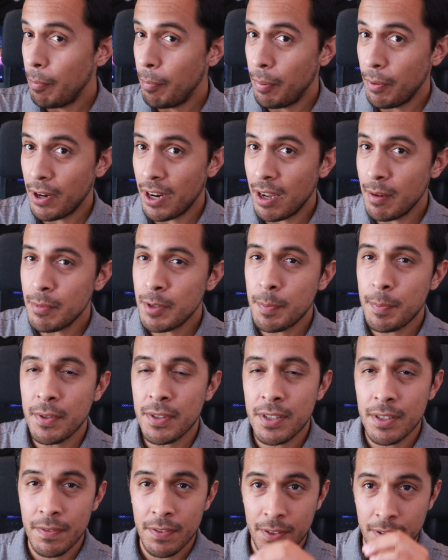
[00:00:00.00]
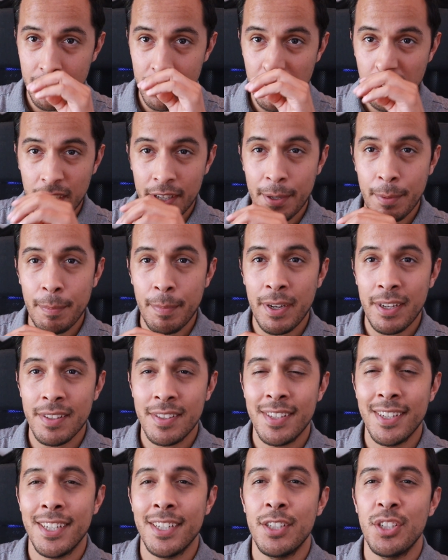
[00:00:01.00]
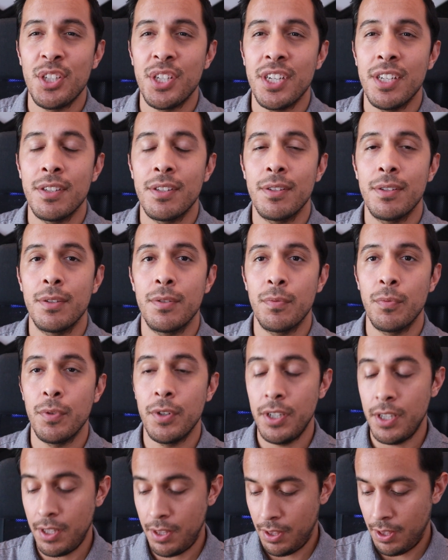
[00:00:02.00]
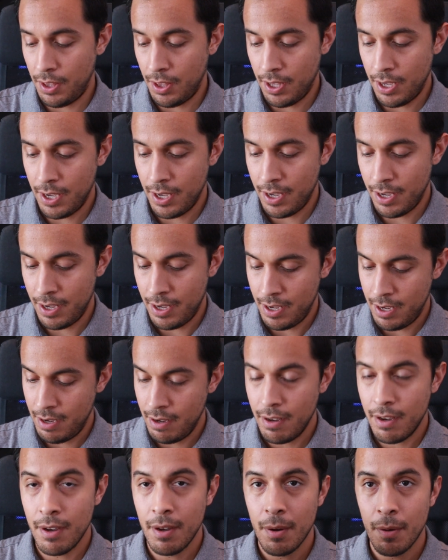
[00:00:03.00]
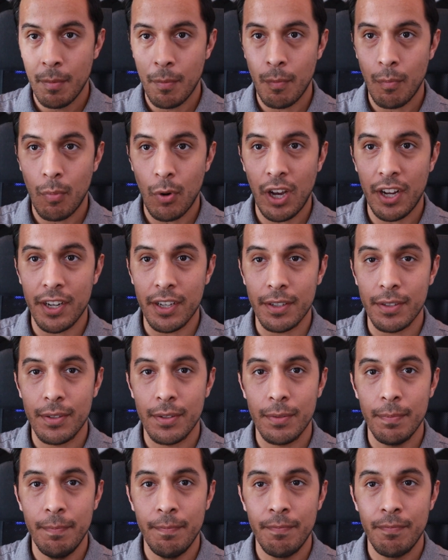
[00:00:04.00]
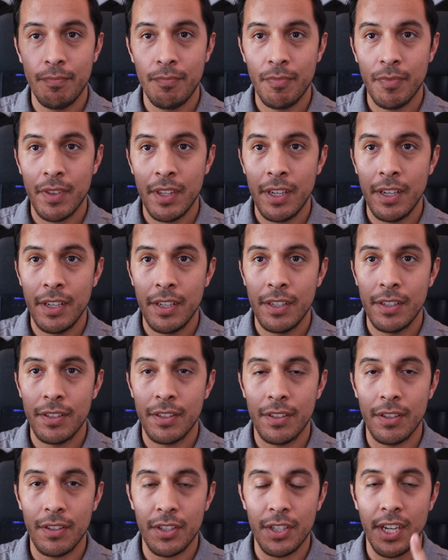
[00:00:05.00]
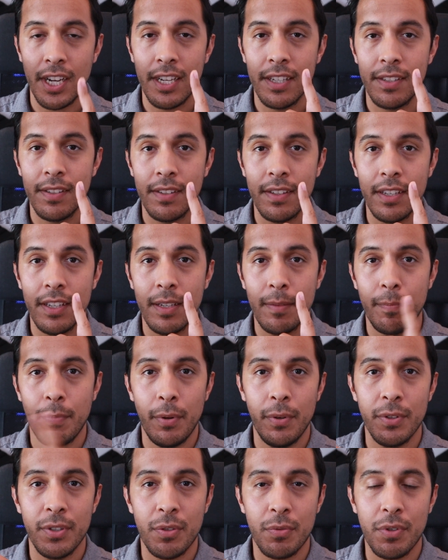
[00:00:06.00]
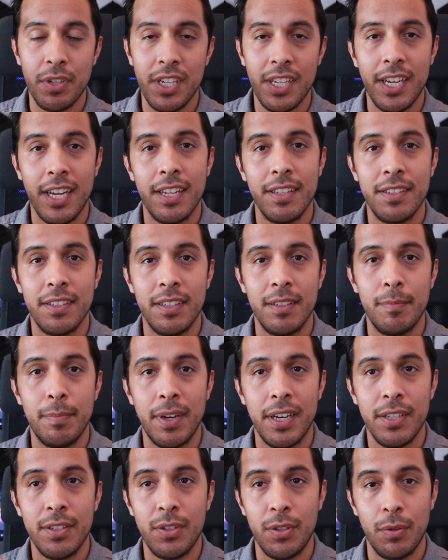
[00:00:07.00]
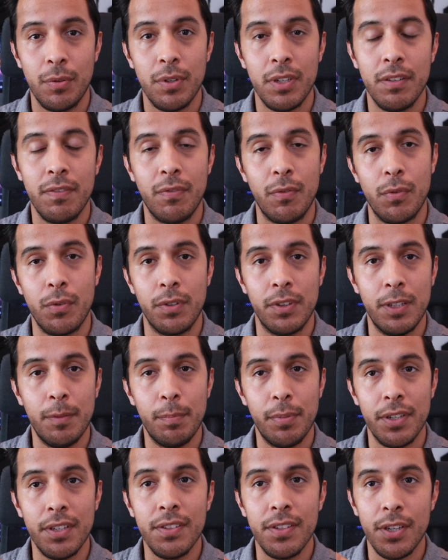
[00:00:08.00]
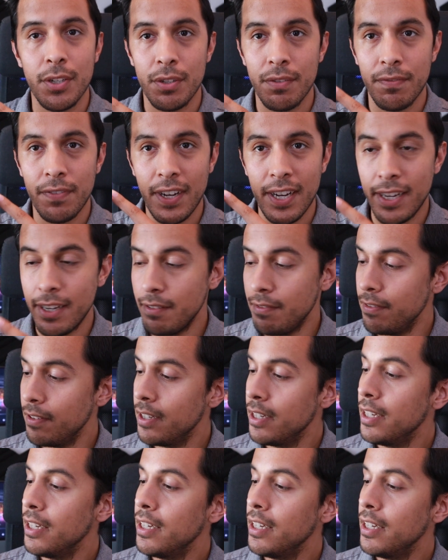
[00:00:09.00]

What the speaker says: But I'm specifically talking about second chances with products, such as the Pulse 3D headset by Sony for the PlayStation 5.